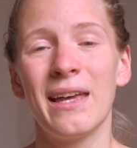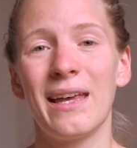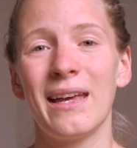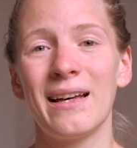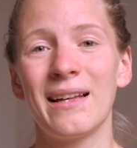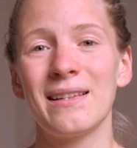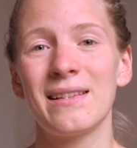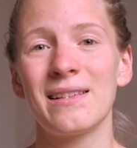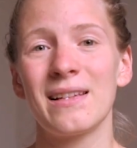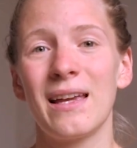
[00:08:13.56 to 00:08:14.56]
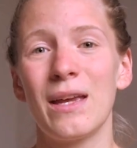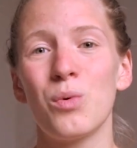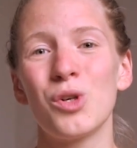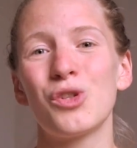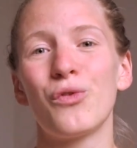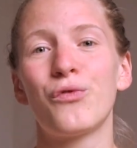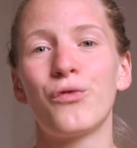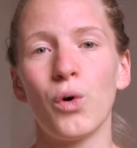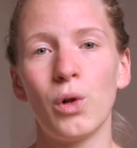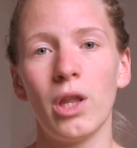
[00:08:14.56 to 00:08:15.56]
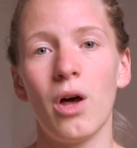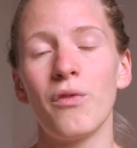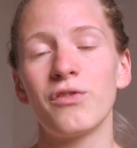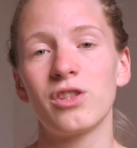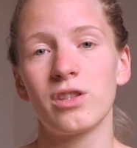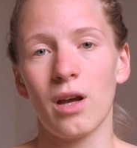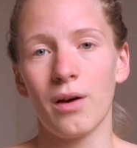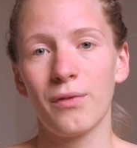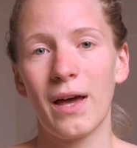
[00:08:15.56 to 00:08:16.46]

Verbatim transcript: and it was full of stuff.